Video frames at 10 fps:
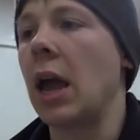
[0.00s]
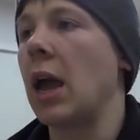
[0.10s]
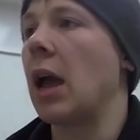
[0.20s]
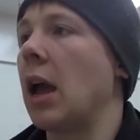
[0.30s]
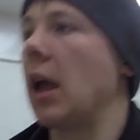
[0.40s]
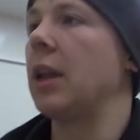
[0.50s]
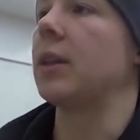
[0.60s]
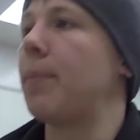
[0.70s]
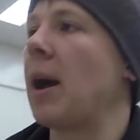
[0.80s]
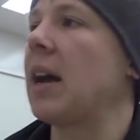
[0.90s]

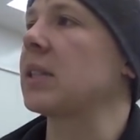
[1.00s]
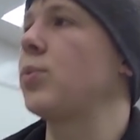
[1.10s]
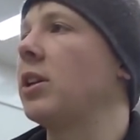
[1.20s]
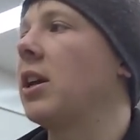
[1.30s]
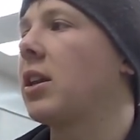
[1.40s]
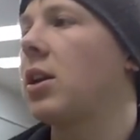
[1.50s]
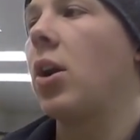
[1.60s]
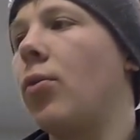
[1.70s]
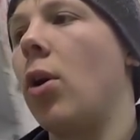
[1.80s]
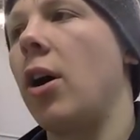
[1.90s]
And the parts we needed
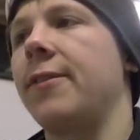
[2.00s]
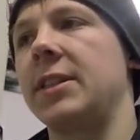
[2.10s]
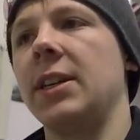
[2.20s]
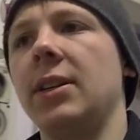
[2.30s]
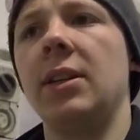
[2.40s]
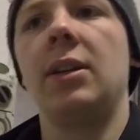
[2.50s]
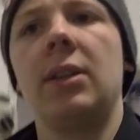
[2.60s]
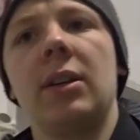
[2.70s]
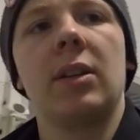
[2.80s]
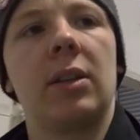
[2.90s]
arrived in.
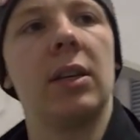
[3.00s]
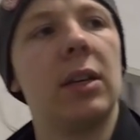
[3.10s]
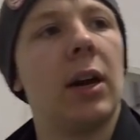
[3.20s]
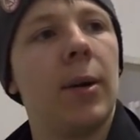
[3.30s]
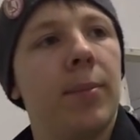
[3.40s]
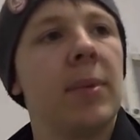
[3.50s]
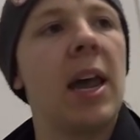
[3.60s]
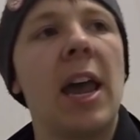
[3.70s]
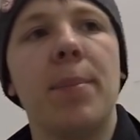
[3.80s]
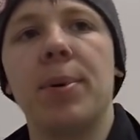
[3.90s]
The
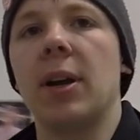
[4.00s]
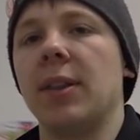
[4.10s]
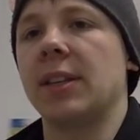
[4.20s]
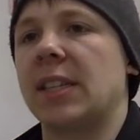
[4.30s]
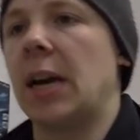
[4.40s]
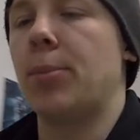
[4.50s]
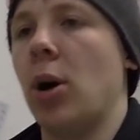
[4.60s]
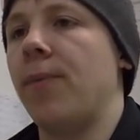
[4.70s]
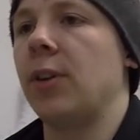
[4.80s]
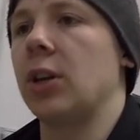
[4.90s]
amp and the sub
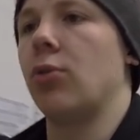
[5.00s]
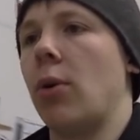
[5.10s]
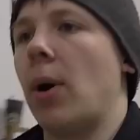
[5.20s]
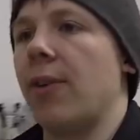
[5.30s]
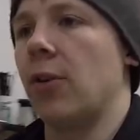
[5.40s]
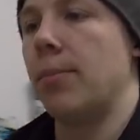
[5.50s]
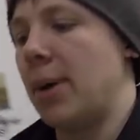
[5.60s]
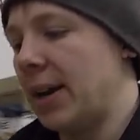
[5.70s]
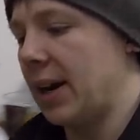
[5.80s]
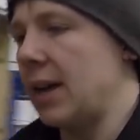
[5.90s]
are hopefully going to arrive on
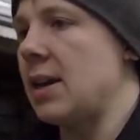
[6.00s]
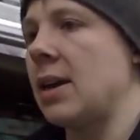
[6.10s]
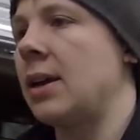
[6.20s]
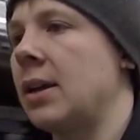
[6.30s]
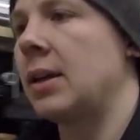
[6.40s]
Monday.